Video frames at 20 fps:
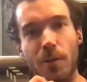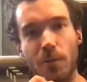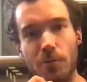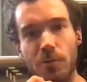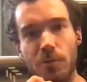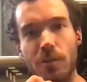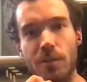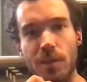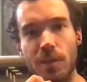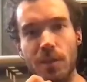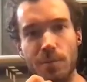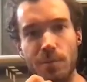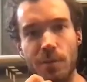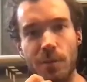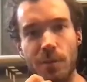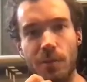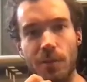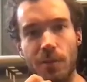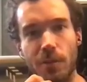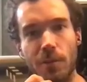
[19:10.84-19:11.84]
Ultra
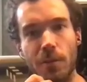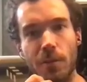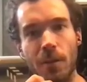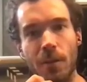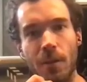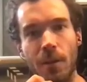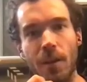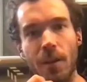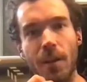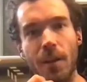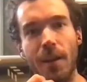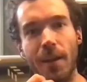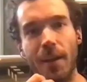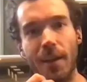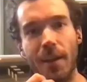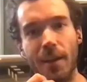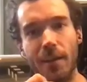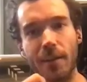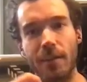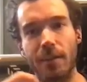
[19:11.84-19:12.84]
substitute. Mm-hmm.
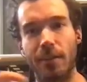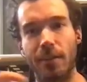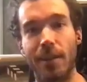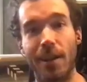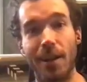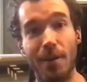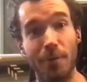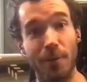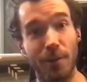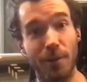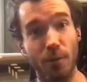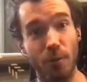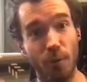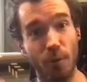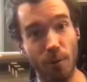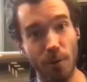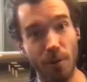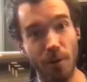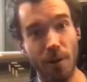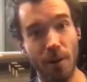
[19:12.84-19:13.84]
And now with
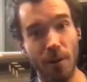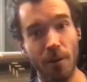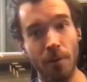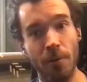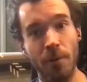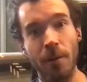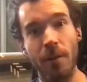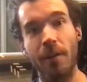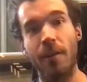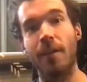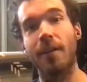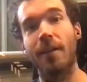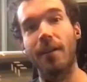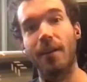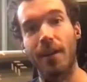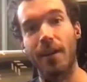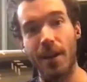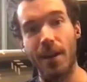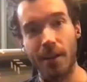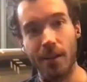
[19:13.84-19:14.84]
Oro,
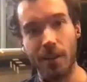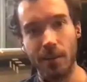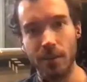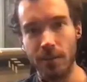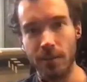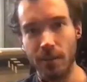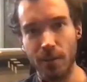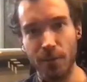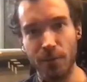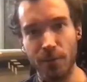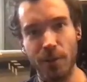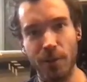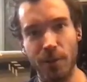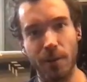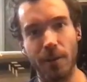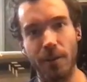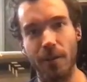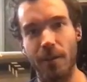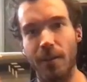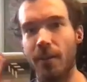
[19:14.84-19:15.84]
Heineken
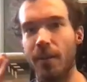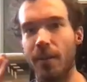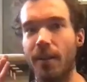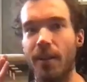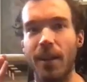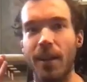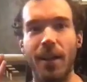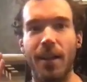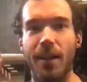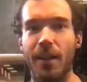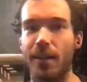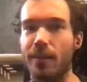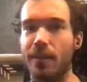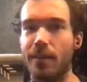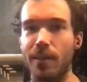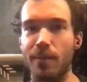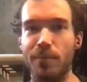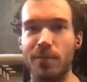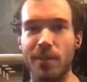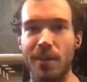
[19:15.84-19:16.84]
Silver, it
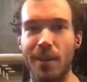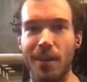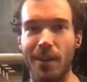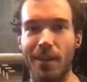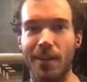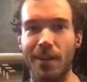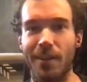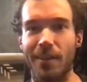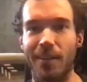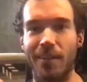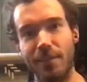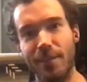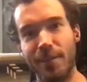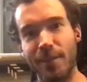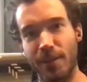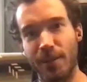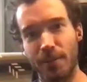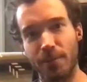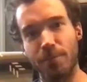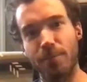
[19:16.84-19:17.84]
seems like, you
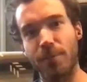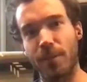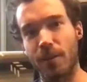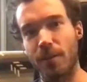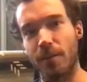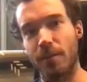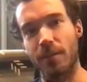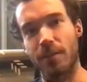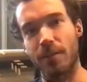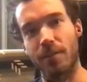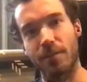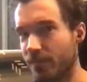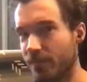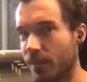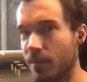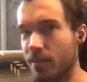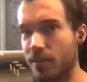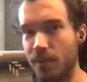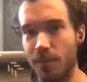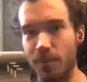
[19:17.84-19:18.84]
know, there's
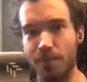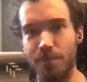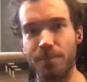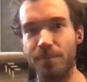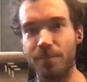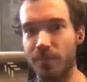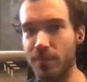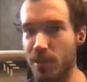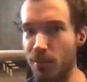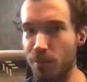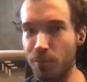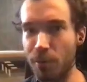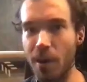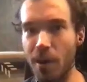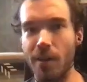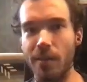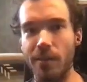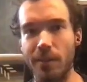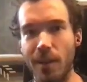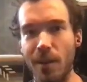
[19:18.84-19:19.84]
some
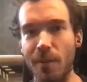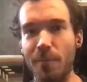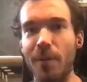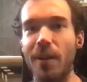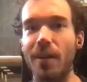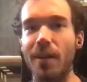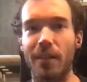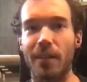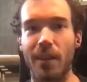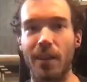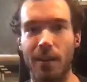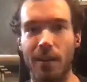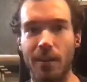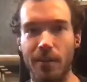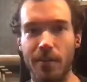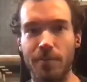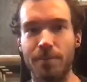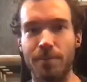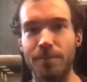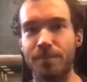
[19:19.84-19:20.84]
brands coming in that
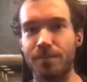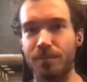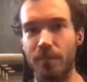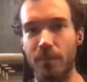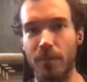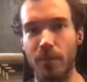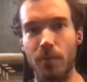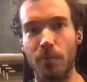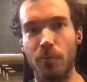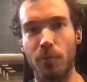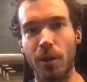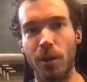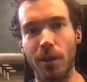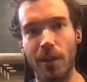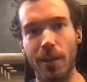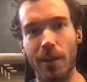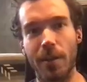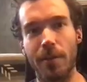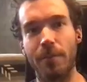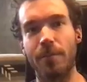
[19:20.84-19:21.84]
can
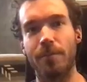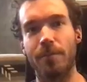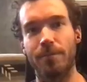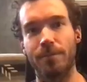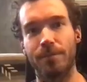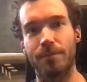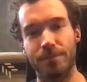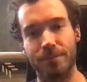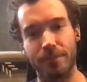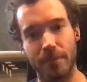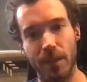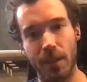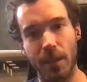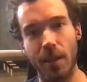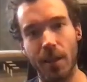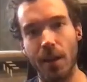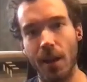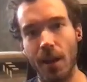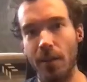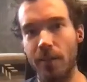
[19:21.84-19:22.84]
really
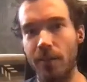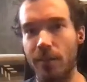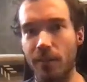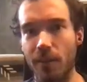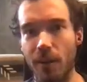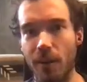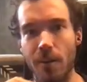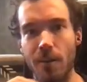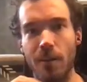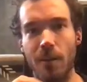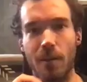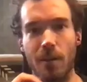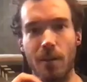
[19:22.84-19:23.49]
get a head start.